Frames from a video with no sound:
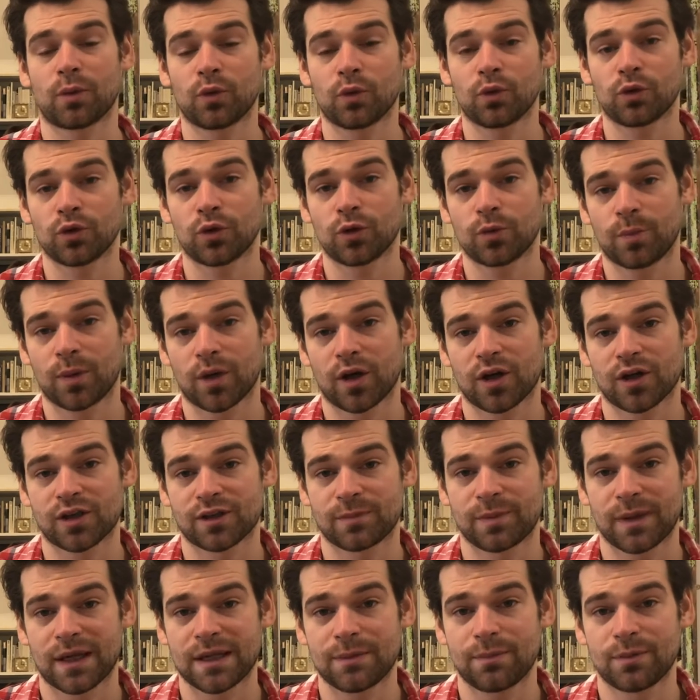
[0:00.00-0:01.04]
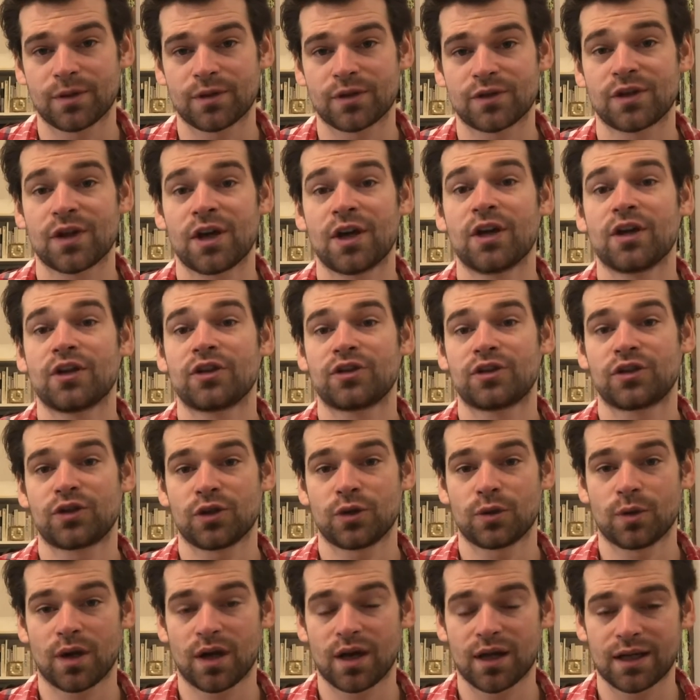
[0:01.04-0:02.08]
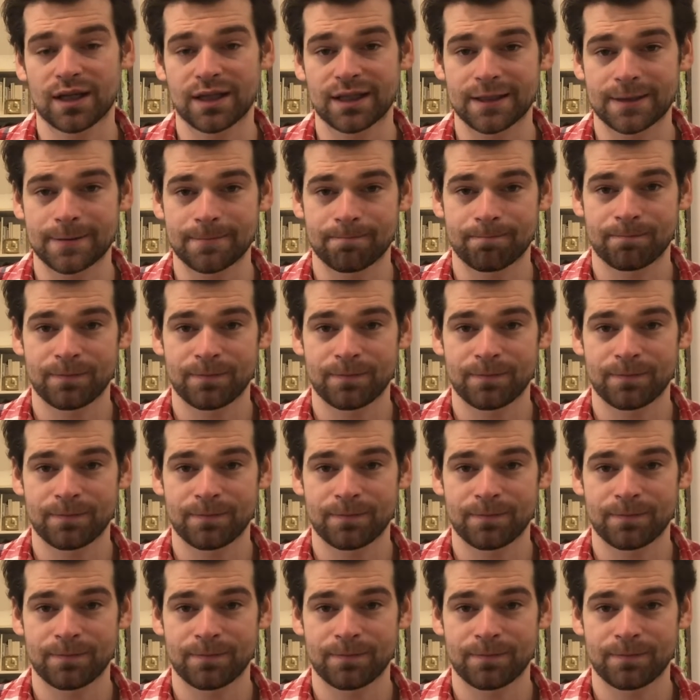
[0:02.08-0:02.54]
all your past papers too early.